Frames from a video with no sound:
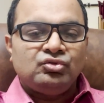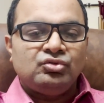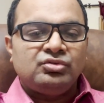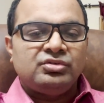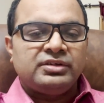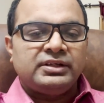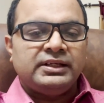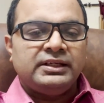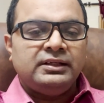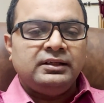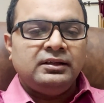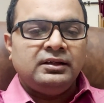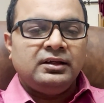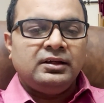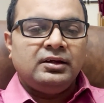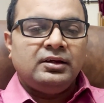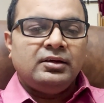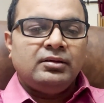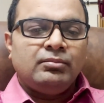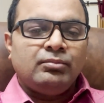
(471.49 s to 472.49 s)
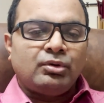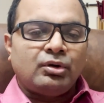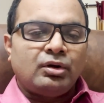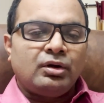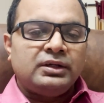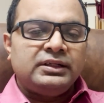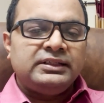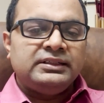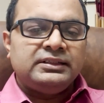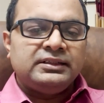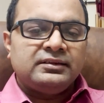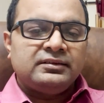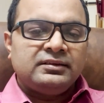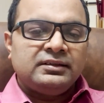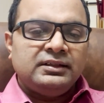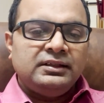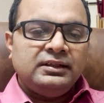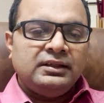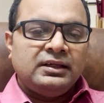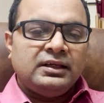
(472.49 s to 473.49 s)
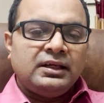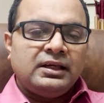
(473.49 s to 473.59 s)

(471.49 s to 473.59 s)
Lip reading: to train fraud detection